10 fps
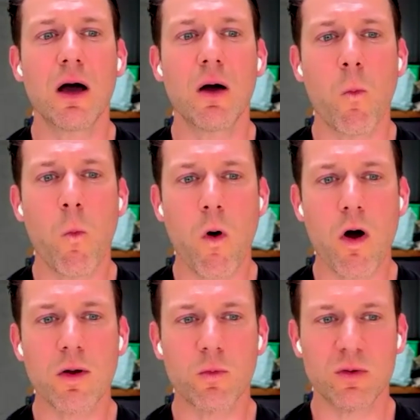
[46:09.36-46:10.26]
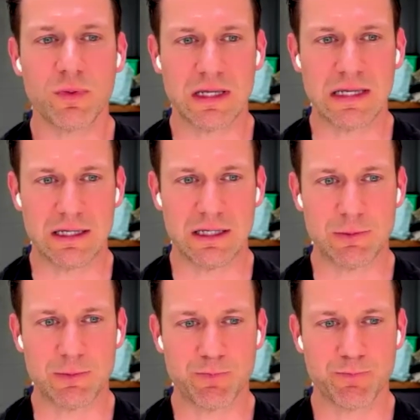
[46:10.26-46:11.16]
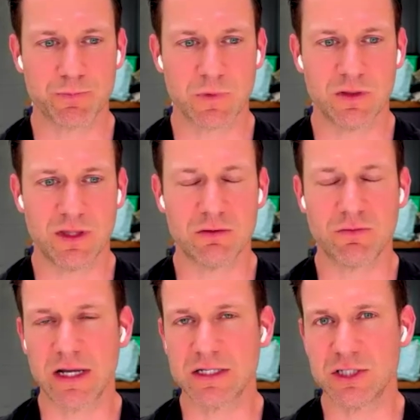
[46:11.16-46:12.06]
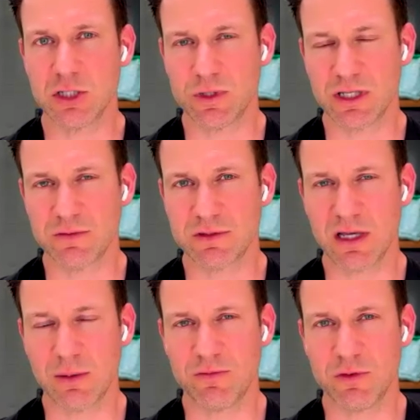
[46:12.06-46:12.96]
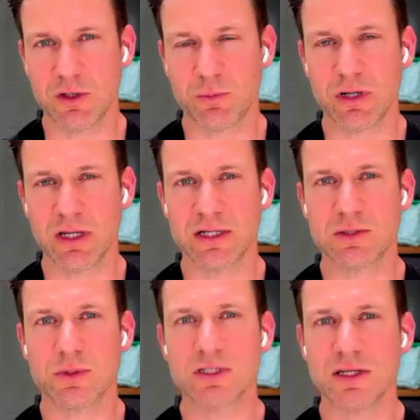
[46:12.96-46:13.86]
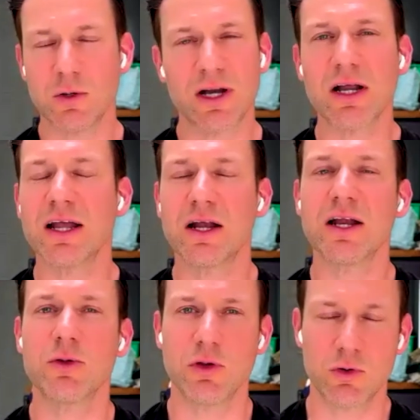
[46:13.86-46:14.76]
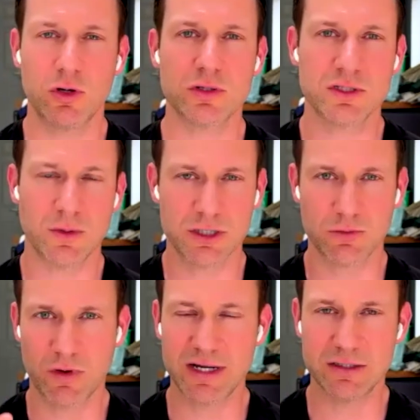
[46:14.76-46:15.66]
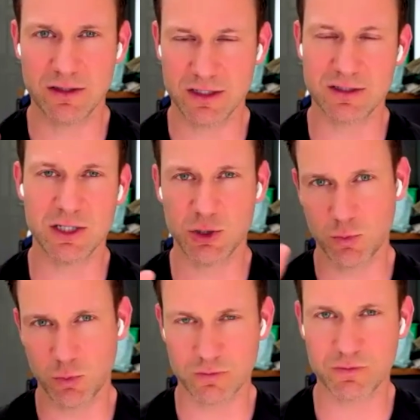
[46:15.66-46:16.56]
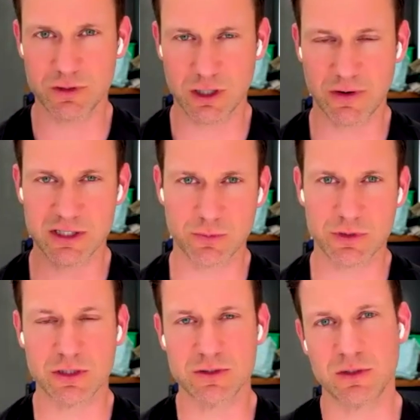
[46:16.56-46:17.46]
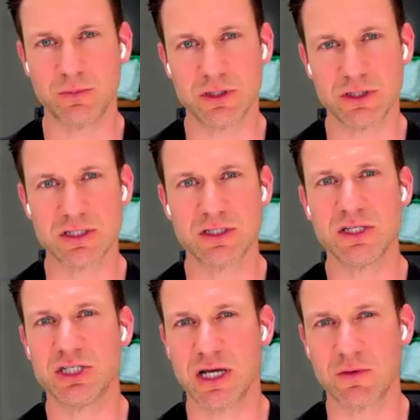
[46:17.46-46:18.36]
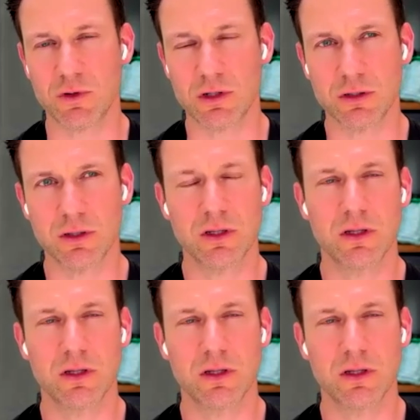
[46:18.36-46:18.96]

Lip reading: What would be the advice you would give to them if you could put it into a single? And I know you're not so much a writer these days, you're more of the director producer, but just in general,